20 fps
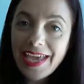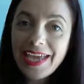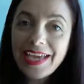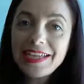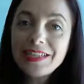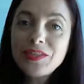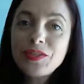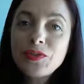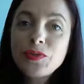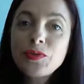
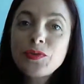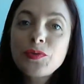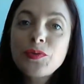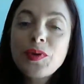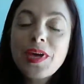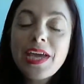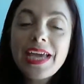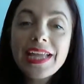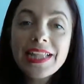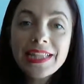Head
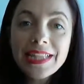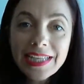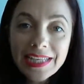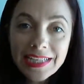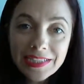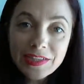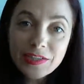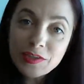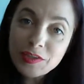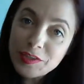to
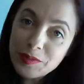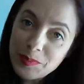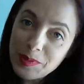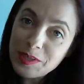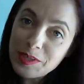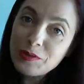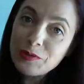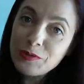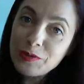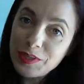
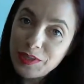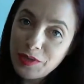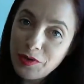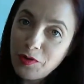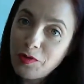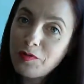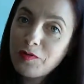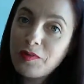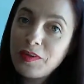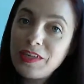
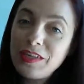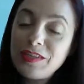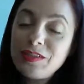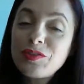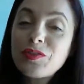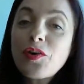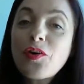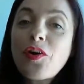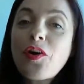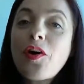
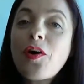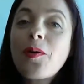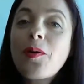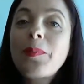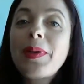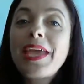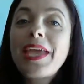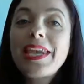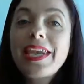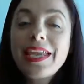elixirspecialtycoffee.com